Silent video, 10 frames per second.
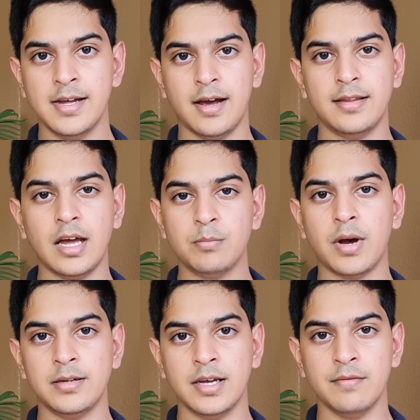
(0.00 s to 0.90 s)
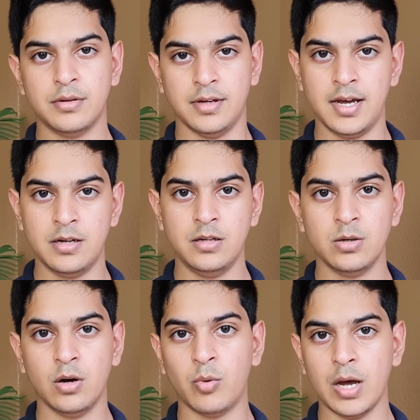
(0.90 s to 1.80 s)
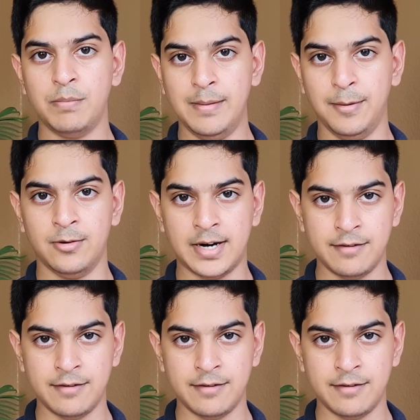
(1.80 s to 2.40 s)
and that might give us a hint of why people are